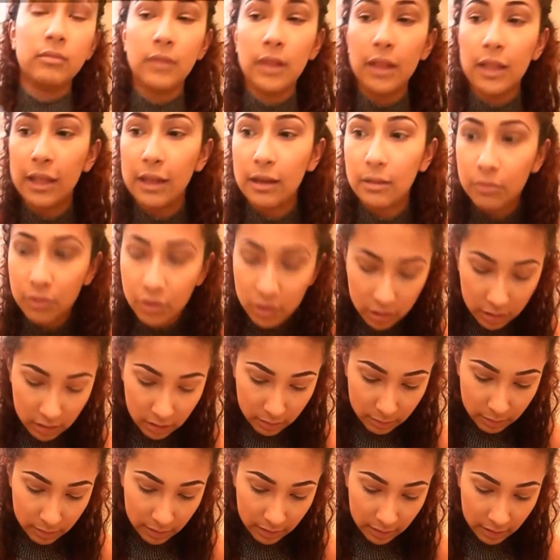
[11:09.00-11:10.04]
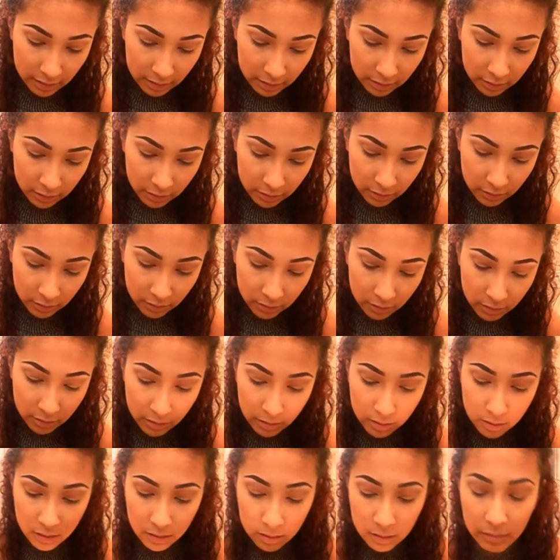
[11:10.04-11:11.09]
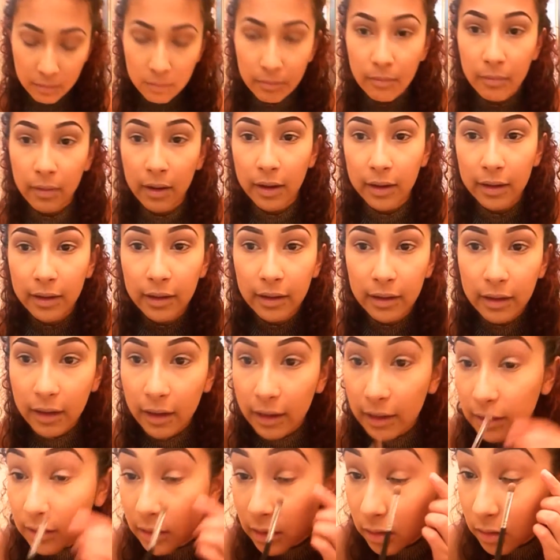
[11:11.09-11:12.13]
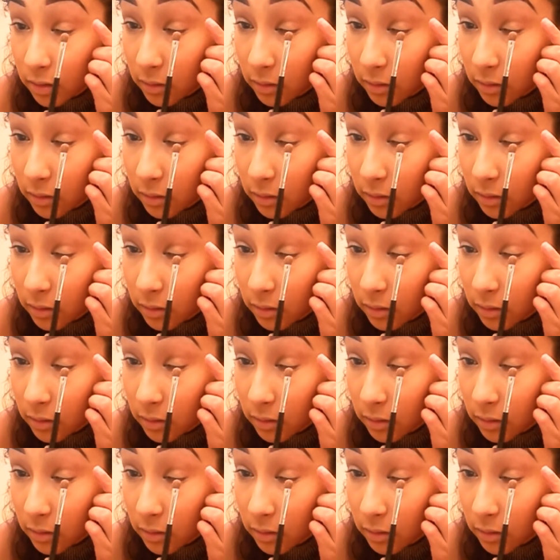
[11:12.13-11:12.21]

and I'm just going to apply that to my eyelid.